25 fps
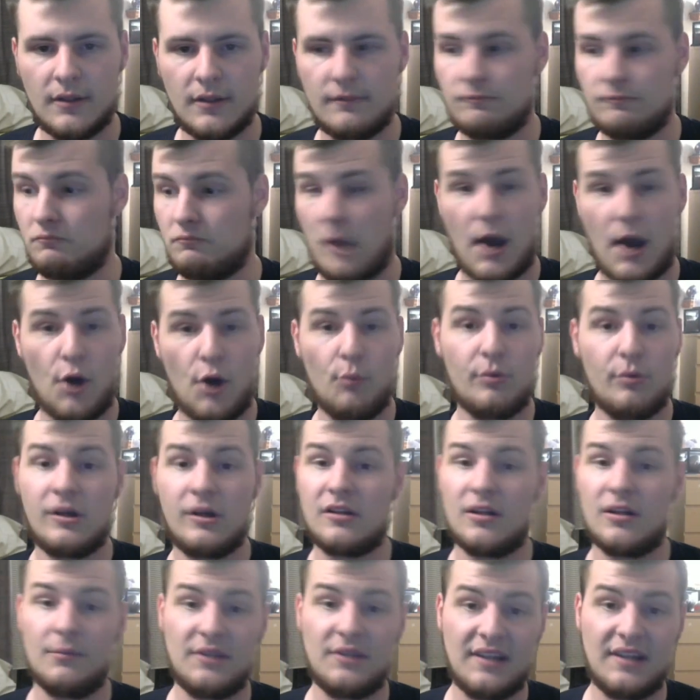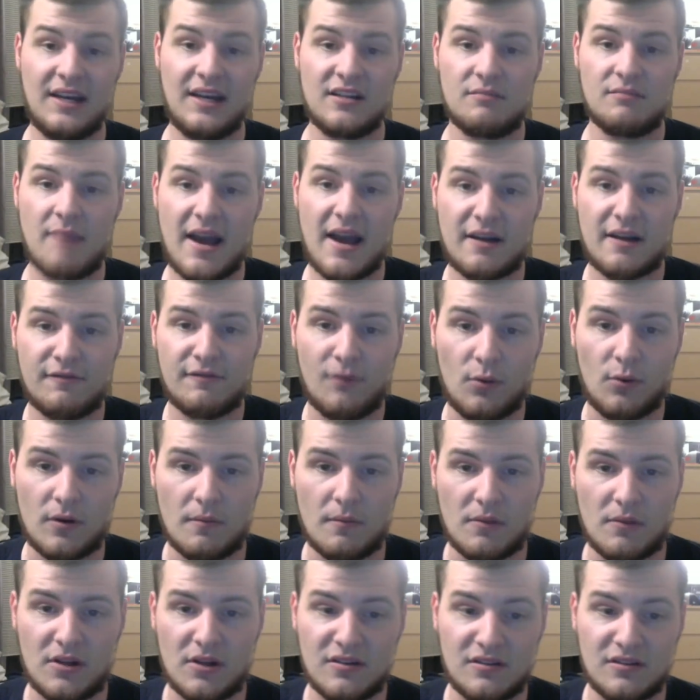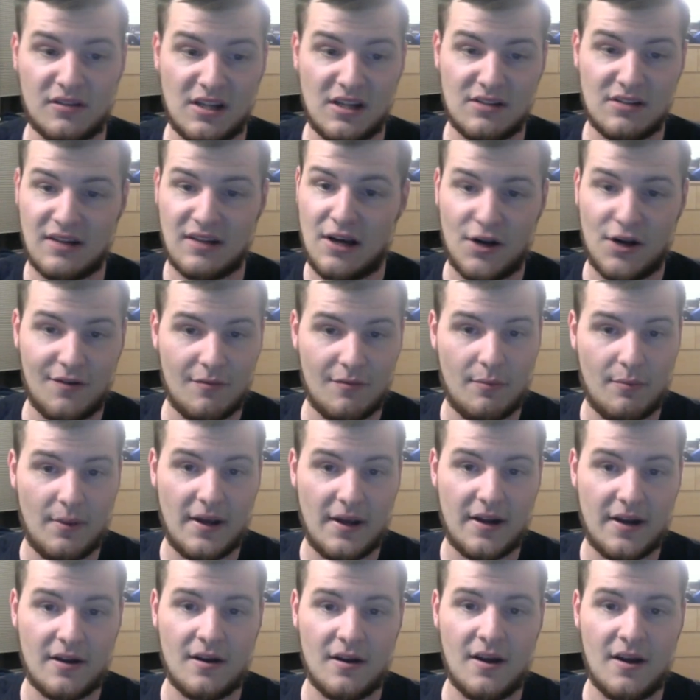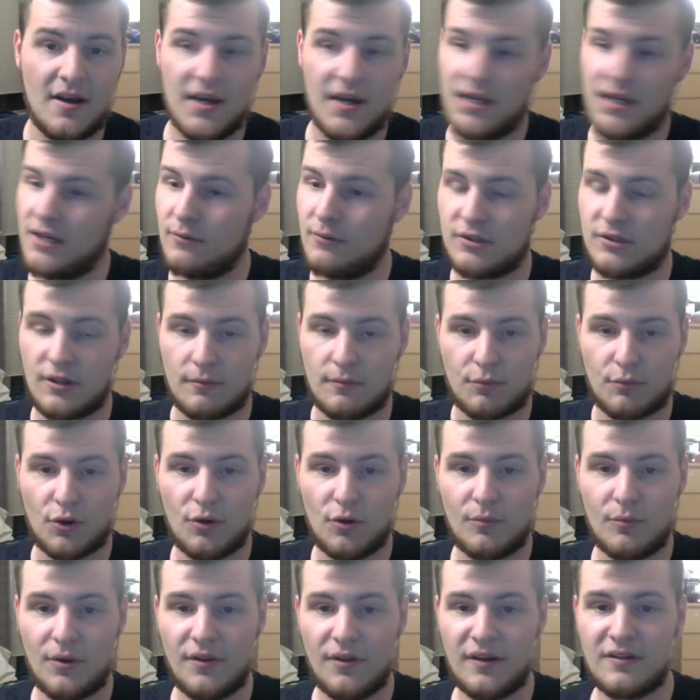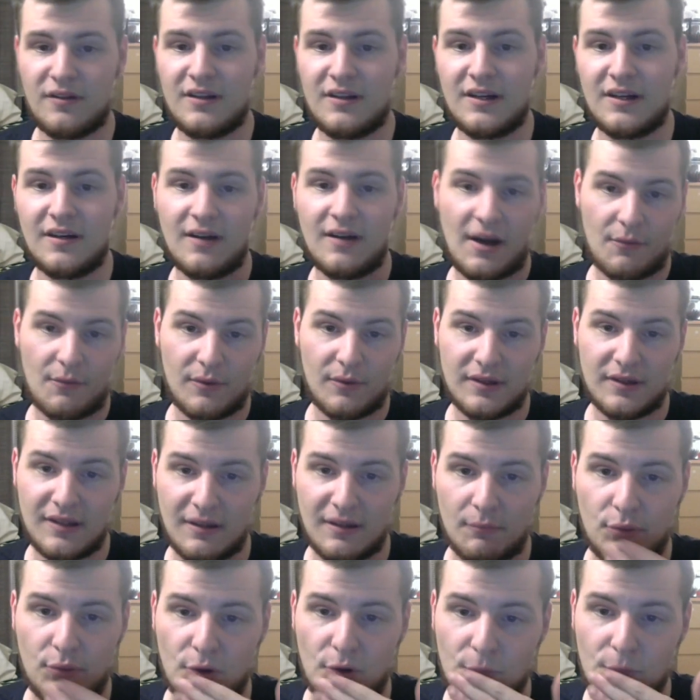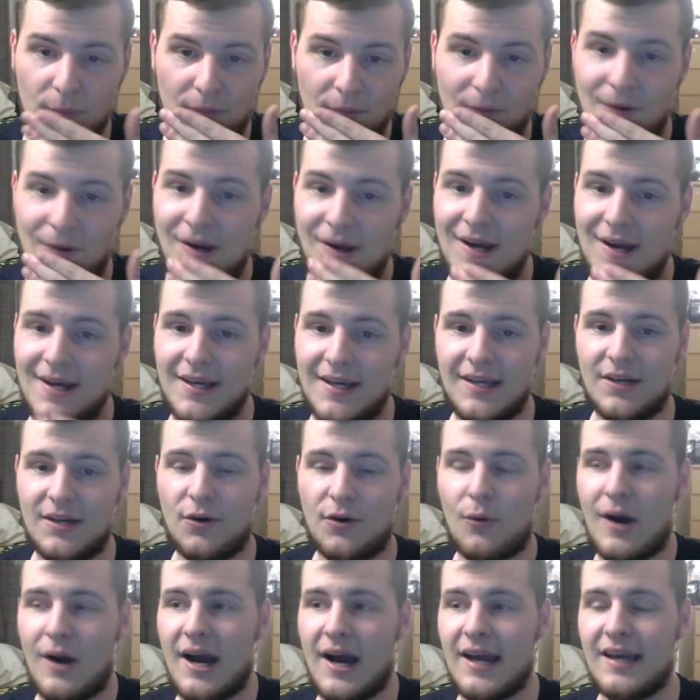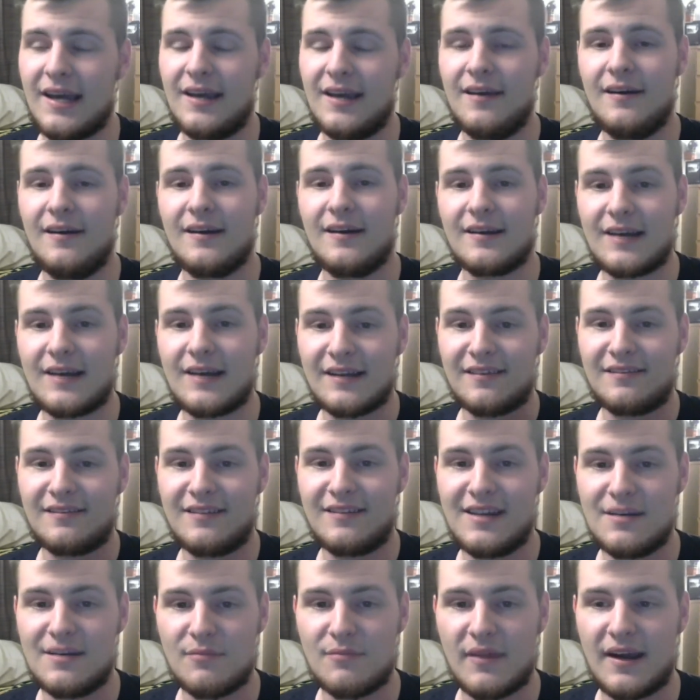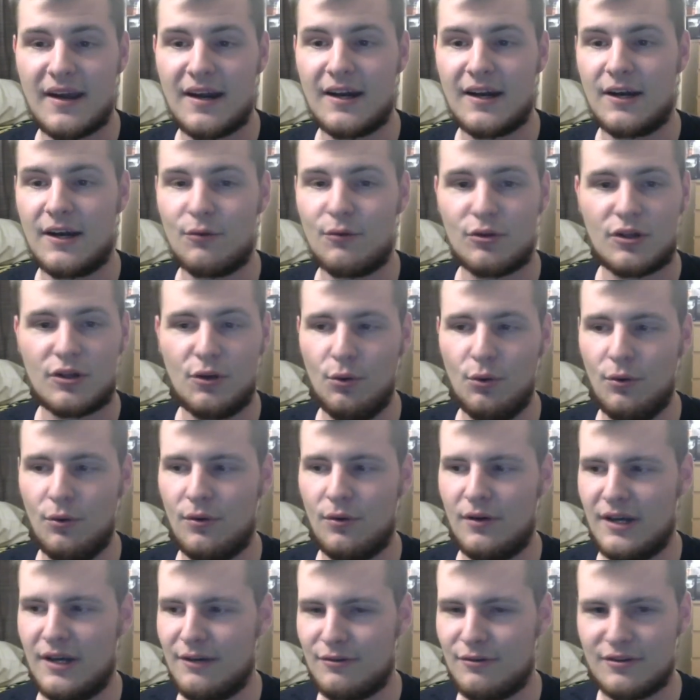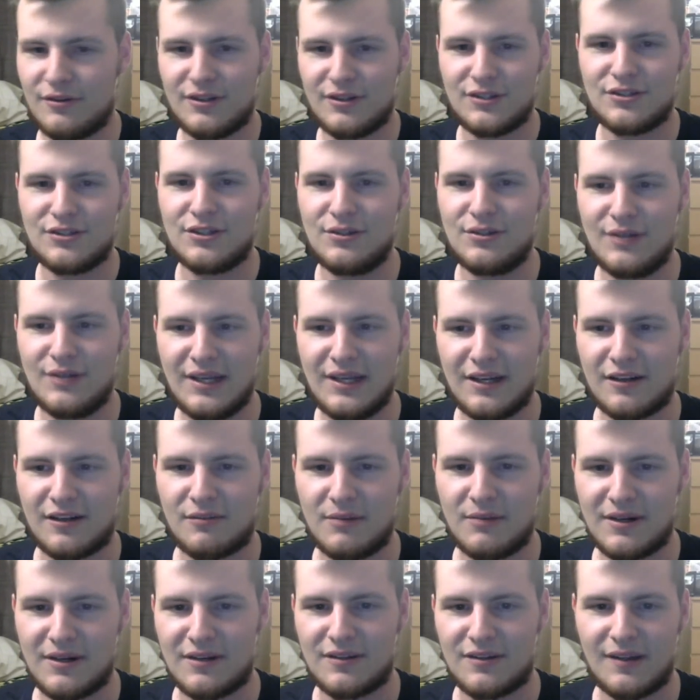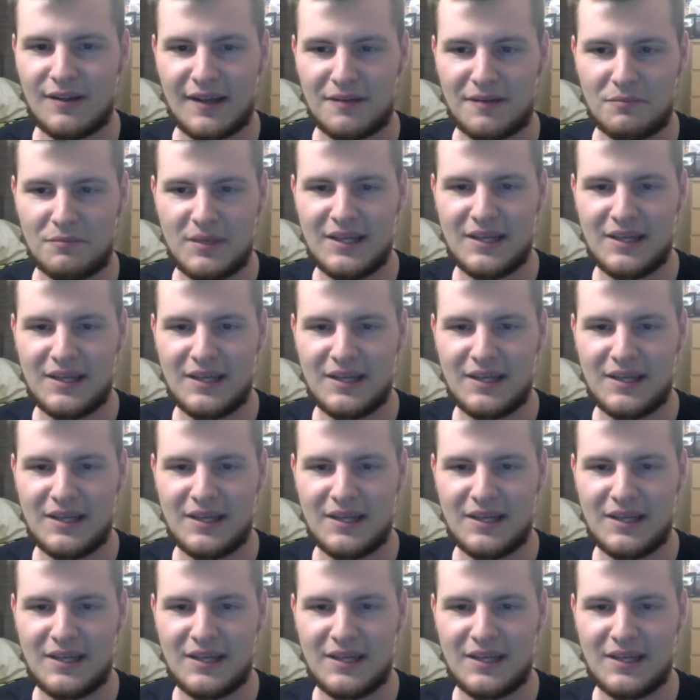I hope we get something nice back for him because he's a hell of a player. He went to the Pro Bowl this year. I went to the Pro Bowl in Hawaii, got to see him there. It was cool. It was such a unique experience to, like, be in